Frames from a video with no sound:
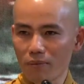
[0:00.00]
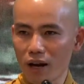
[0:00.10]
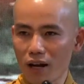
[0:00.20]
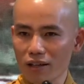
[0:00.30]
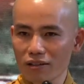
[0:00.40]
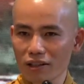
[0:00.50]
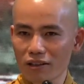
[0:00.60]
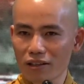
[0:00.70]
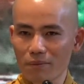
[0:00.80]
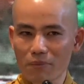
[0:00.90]

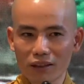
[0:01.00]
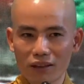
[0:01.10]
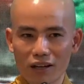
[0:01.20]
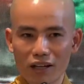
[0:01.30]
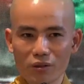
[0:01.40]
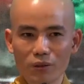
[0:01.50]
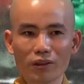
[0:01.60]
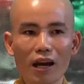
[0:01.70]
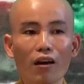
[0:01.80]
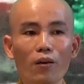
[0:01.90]
Mahasatipatthana
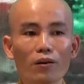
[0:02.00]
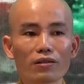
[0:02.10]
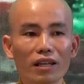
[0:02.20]
Sutta or